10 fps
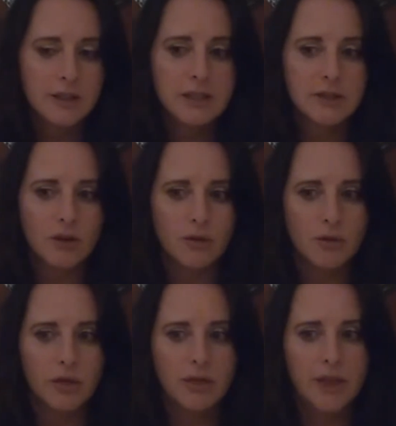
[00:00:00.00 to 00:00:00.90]
So
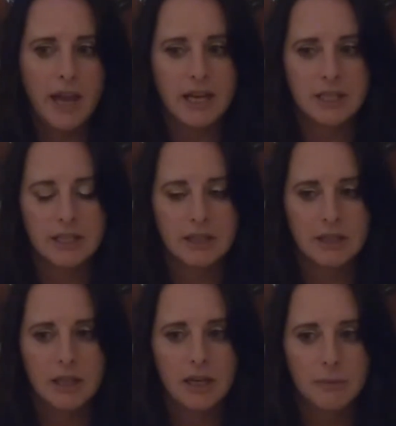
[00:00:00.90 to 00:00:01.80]
that
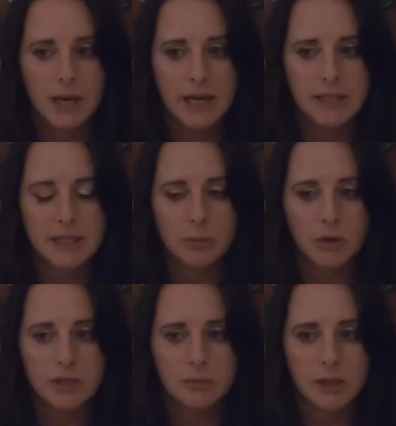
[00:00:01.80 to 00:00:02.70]
eliminates the
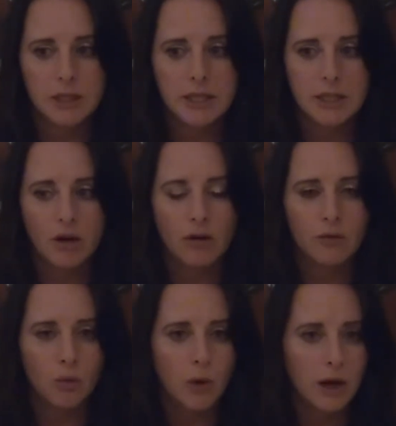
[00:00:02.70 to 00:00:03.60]
possibility
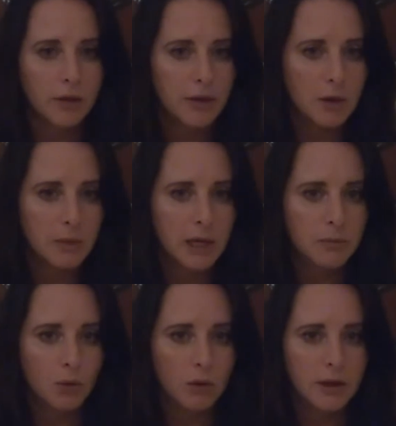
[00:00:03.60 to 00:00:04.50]
of wealthier
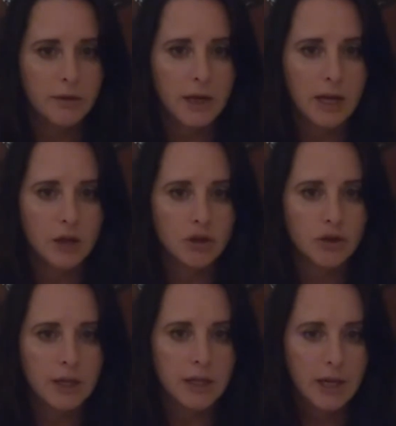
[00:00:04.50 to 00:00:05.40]
people within the
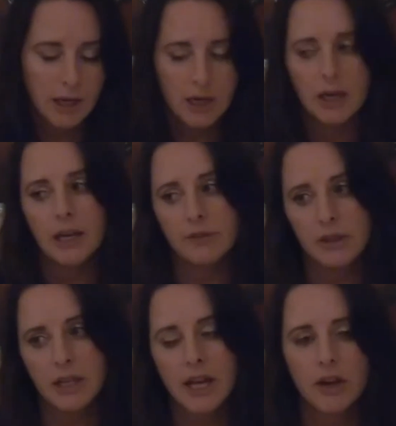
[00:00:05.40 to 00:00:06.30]
country
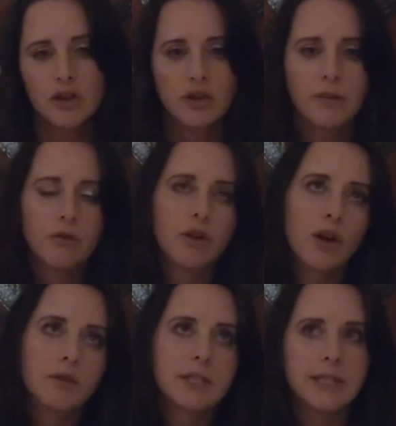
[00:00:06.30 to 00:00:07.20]
leaving the country for an
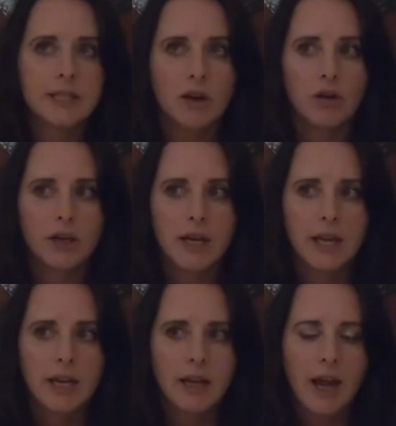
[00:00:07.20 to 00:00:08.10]
overseas
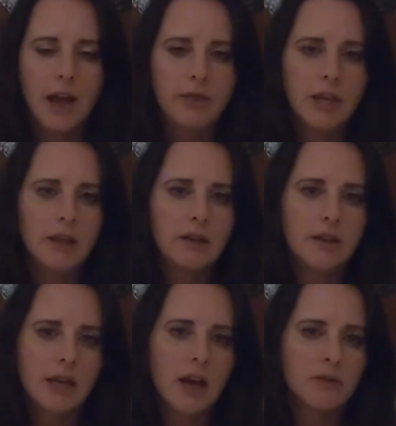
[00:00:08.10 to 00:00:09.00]
holiday and then
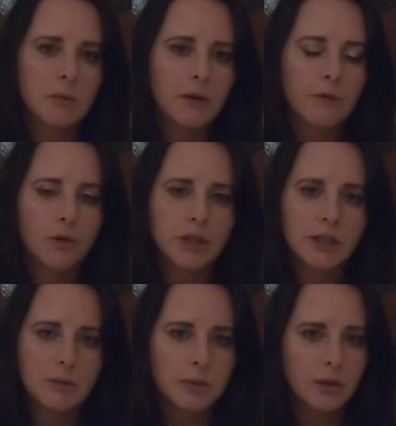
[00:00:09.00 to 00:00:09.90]
the government
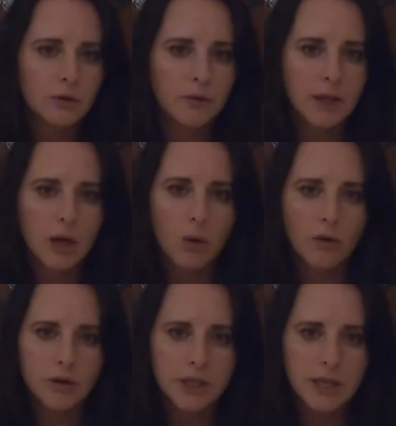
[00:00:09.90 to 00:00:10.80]
footing the bill for their
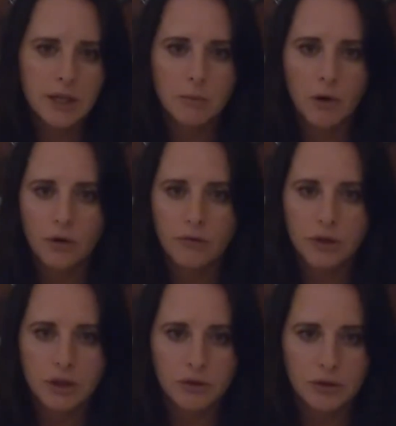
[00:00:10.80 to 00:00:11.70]
quarantine upon
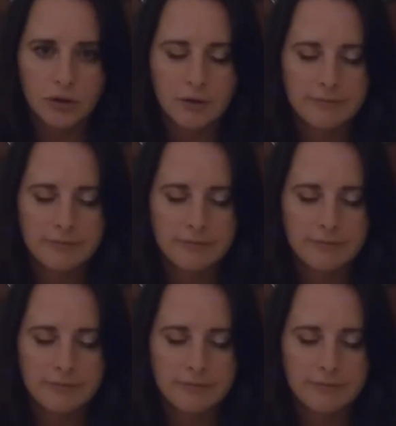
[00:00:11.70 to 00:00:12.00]
return.